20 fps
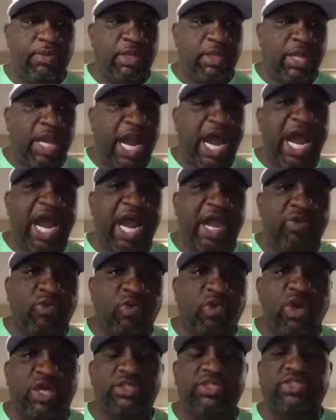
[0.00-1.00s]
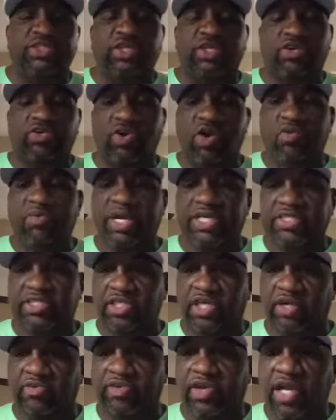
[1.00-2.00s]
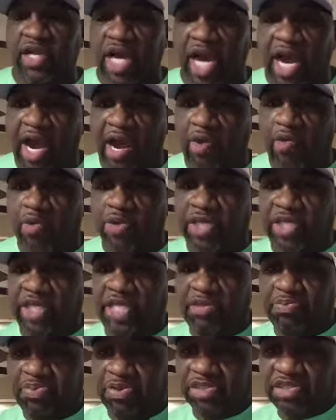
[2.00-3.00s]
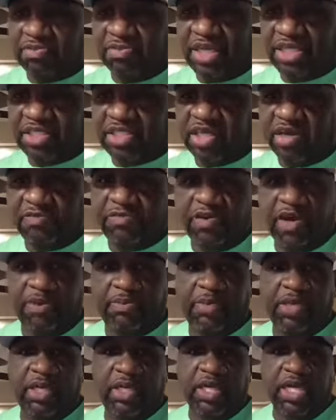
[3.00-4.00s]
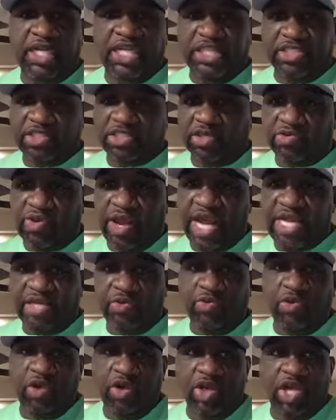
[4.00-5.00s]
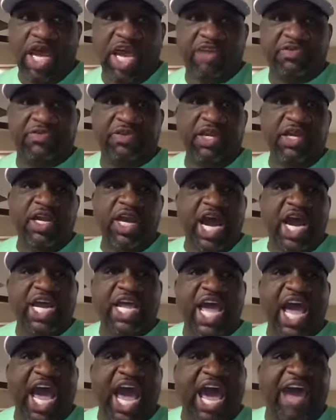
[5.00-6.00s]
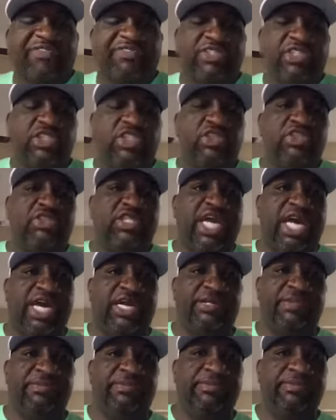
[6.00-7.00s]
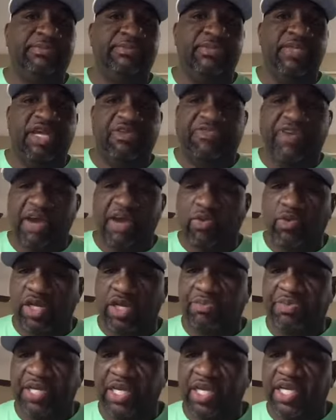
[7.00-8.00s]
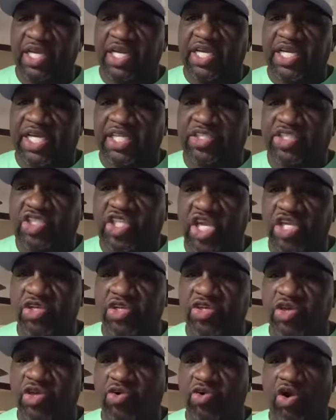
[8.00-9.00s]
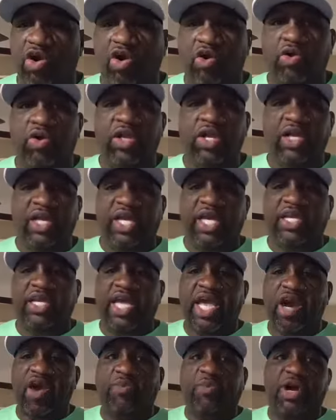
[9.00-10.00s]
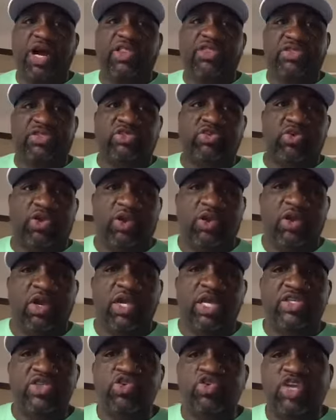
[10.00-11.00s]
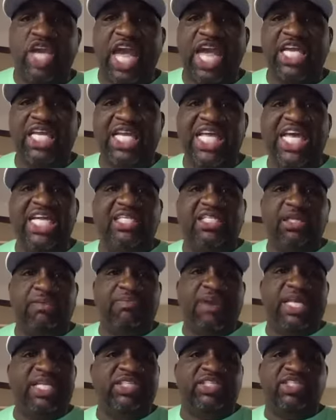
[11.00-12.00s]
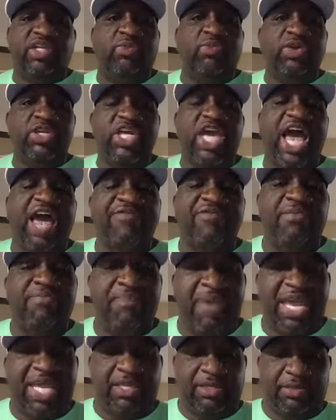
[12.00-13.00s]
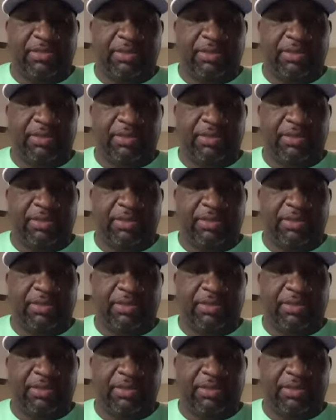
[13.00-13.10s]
I want to grow myself. I want to keep pushing myself up against the grinding wheel of life. I have to do that if I want to continue to grow and help others grow. You can't lead somebody somewhere you haven't been.